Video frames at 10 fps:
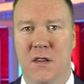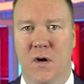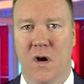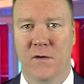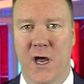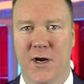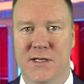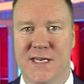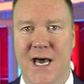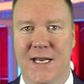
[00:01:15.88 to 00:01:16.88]
The over-under
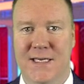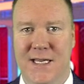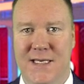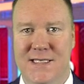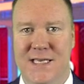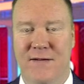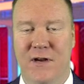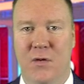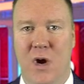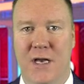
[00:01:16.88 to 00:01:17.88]
is 19-7-1 in
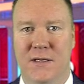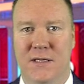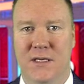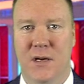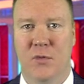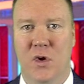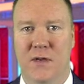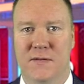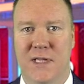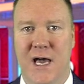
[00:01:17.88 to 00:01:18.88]
the
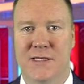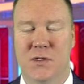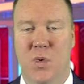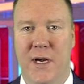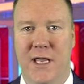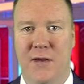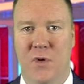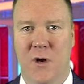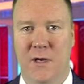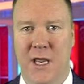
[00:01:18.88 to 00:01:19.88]
Timberwolves' last 28
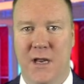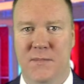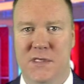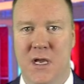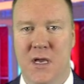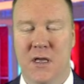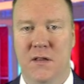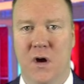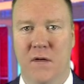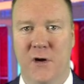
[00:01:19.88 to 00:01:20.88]
road games.
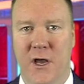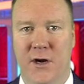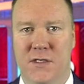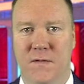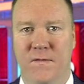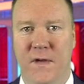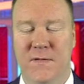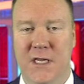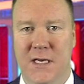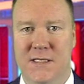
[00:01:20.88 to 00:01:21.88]
The over-under is
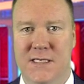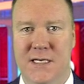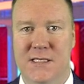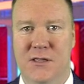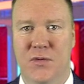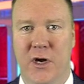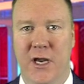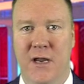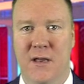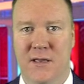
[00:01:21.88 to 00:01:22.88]

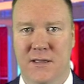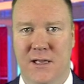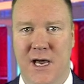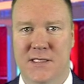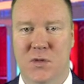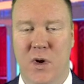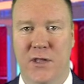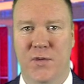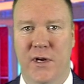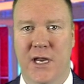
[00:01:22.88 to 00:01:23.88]
15-6-3 in the last
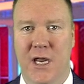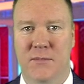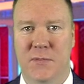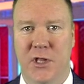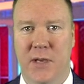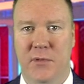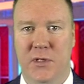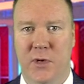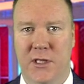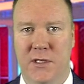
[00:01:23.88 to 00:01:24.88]
23 games played
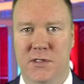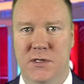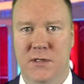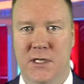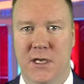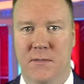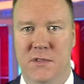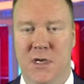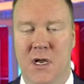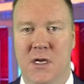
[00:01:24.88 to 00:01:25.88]
between these two
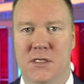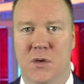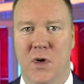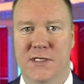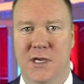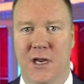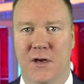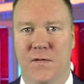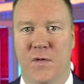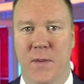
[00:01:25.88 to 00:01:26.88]
teams. So once
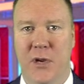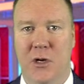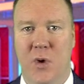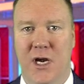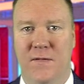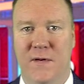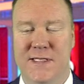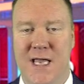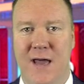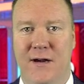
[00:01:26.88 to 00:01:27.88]
again, your free pick winner for
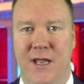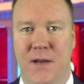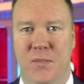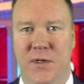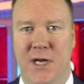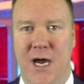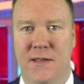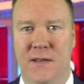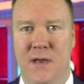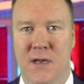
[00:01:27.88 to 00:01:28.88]
Saturday, April
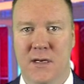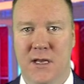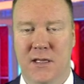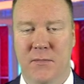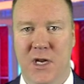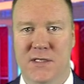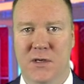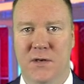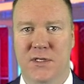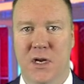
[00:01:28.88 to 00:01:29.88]
9th. Take the
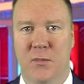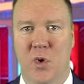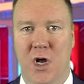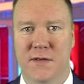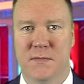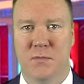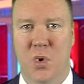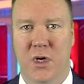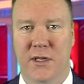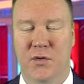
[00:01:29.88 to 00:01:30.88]
Minnesota Timberwolves and
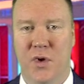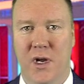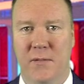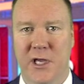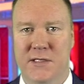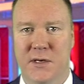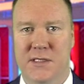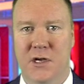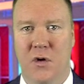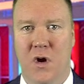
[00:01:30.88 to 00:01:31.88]
Portland Trail
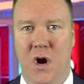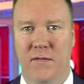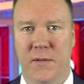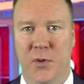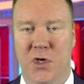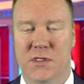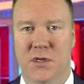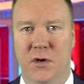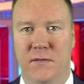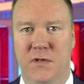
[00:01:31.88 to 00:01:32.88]
Blazers to go over the post
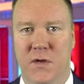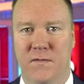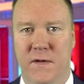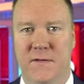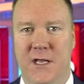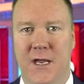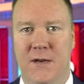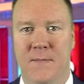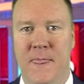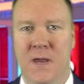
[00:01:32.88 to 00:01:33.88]
total of
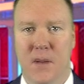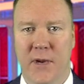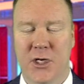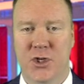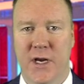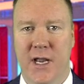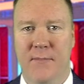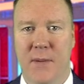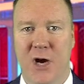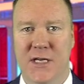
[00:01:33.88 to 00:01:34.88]
215. And make sure you
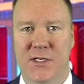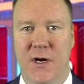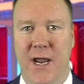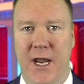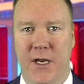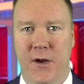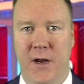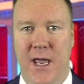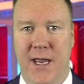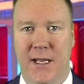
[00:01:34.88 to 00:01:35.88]
get my Monster
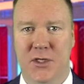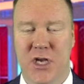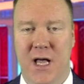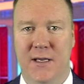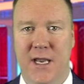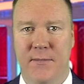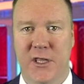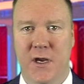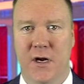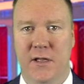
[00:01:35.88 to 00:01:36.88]
8-unit NHL Game of
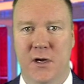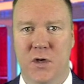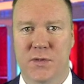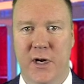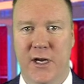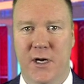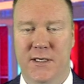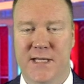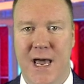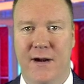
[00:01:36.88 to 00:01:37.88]
the Year that goes right here
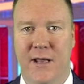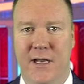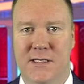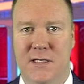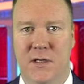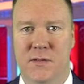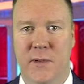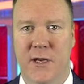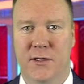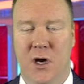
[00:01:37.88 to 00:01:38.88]
Saturday
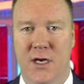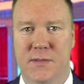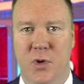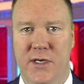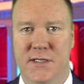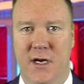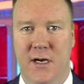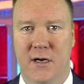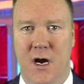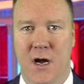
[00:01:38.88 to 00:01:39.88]
exclusively at
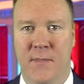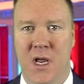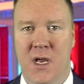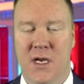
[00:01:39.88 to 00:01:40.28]
DocSports.com.